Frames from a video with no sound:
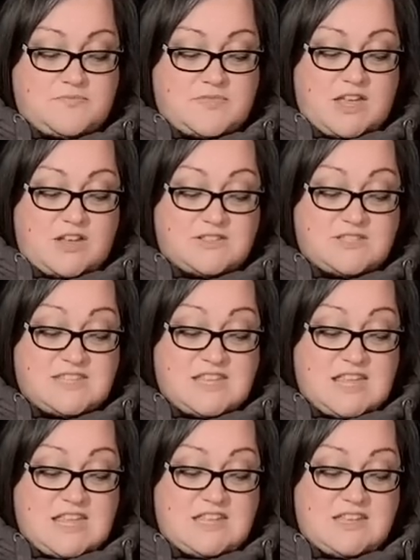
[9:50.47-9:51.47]
They could
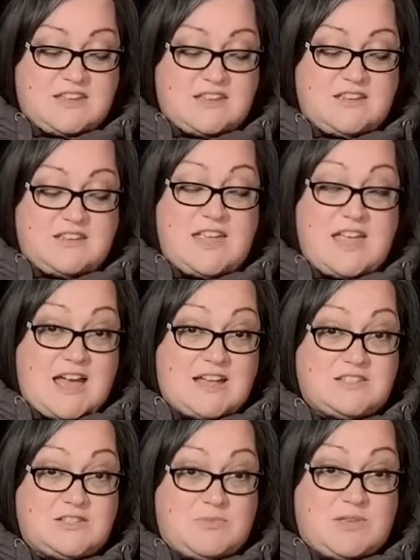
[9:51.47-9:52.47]
see he
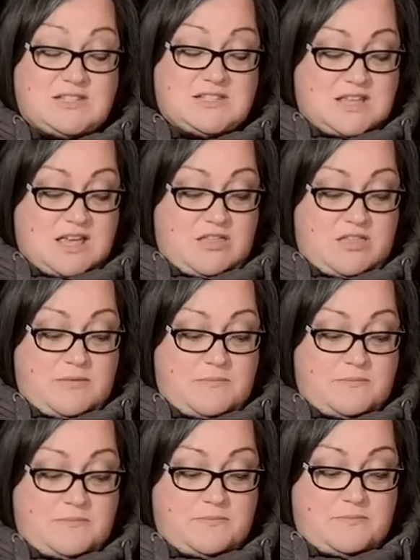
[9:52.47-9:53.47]
had something to tell them.